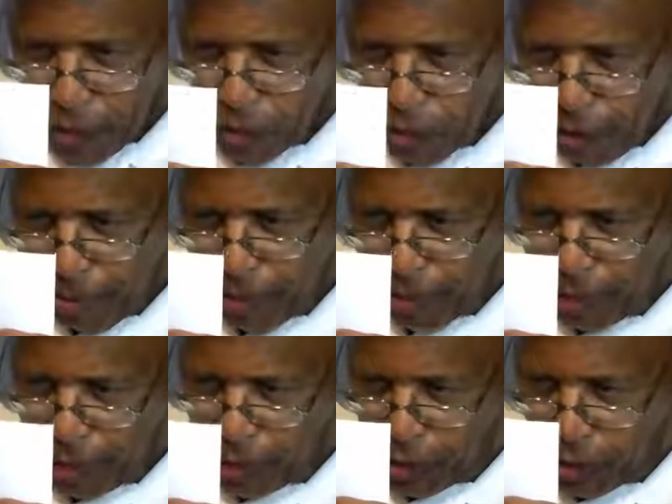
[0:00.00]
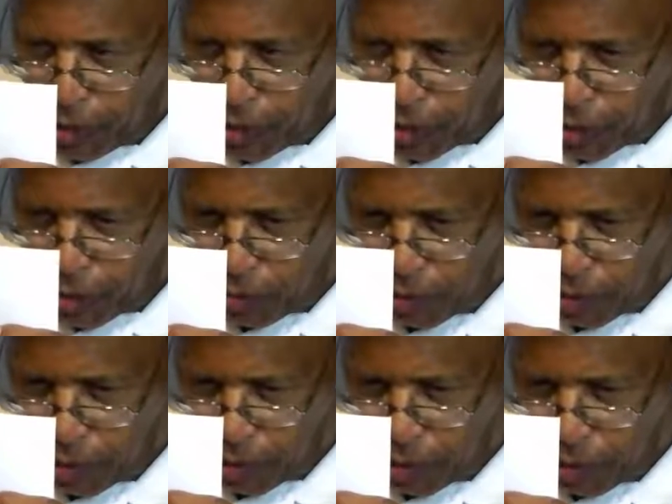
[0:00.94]
Scripture teaches this
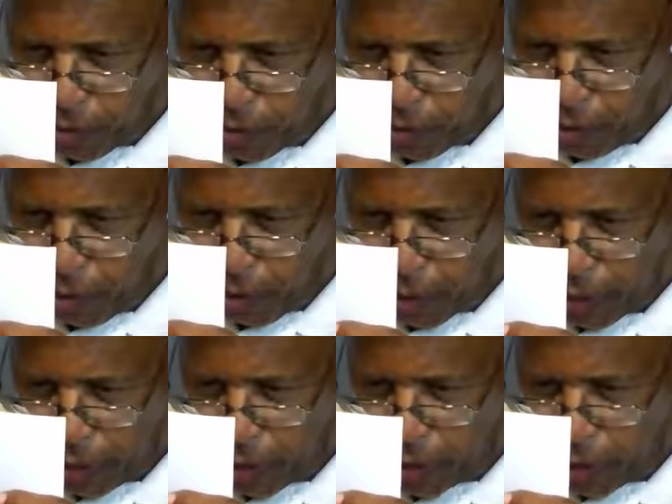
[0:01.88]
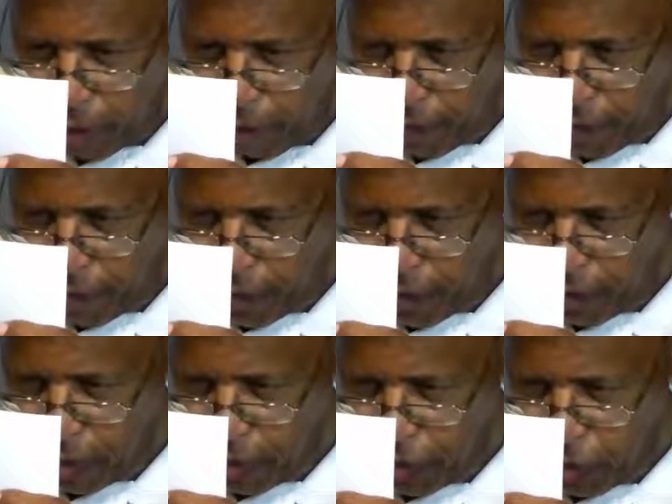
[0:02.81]
would include all that is currently
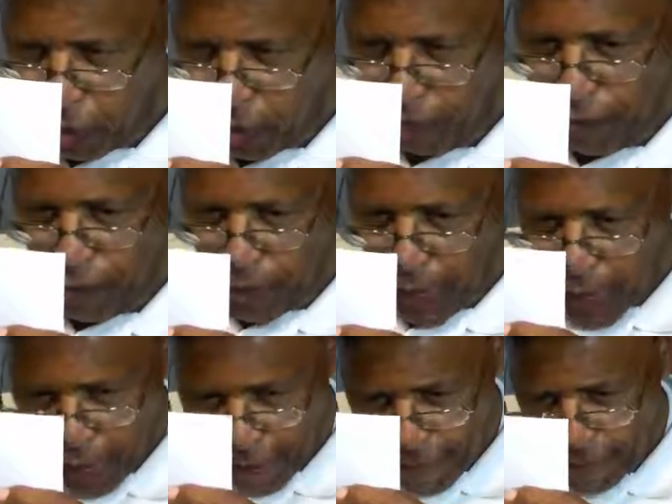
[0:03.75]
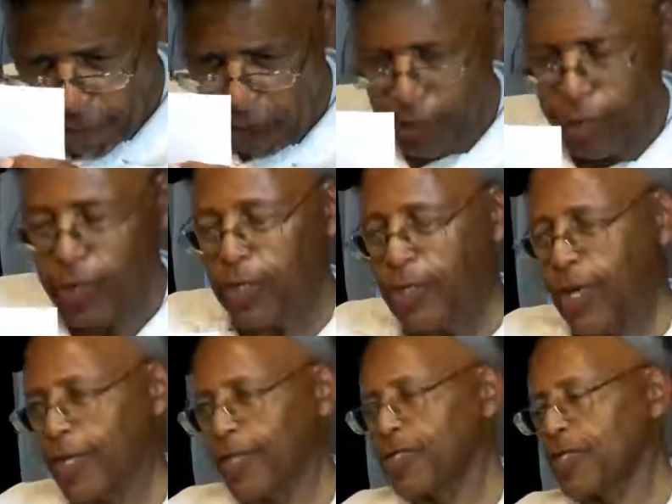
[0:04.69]
under control of the non fallen
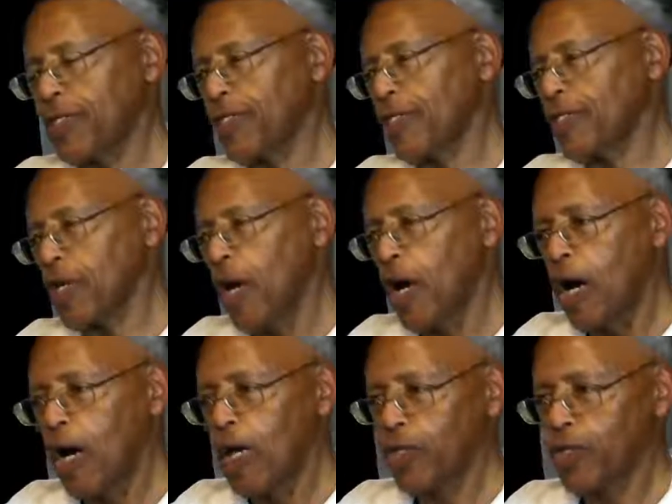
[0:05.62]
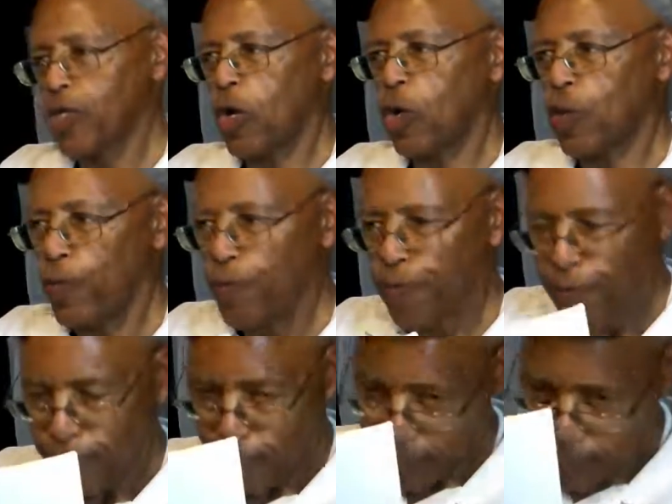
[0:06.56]
intelligences also.
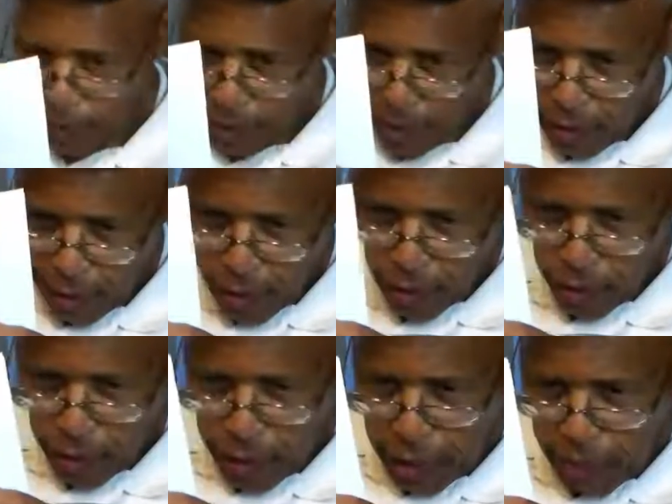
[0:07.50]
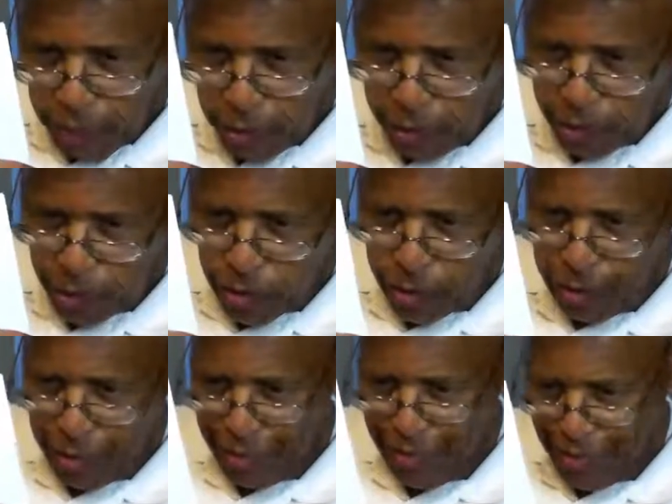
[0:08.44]
Turn to Hebrews,
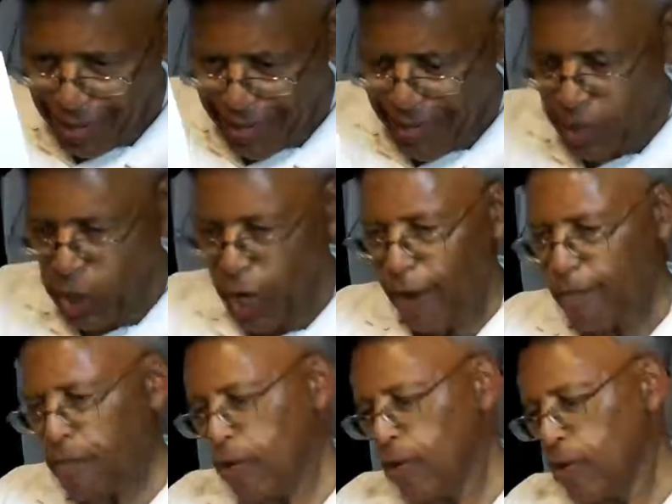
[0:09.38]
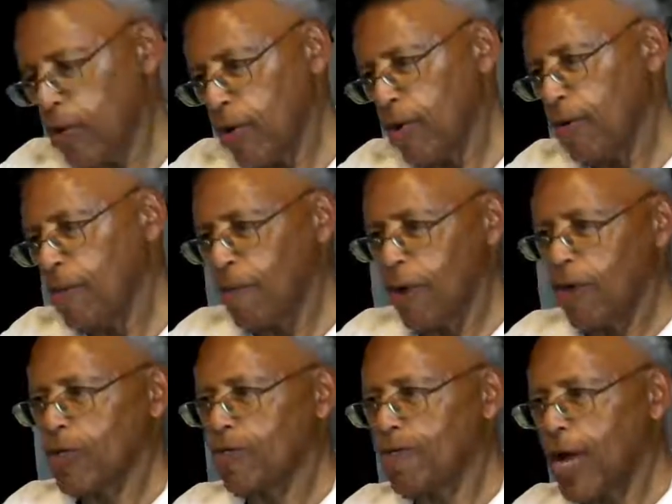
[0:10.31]
second chapter,
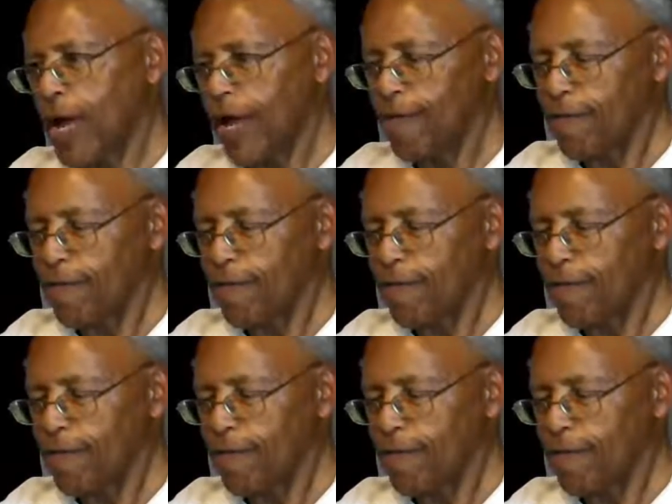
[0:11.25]
verse 5.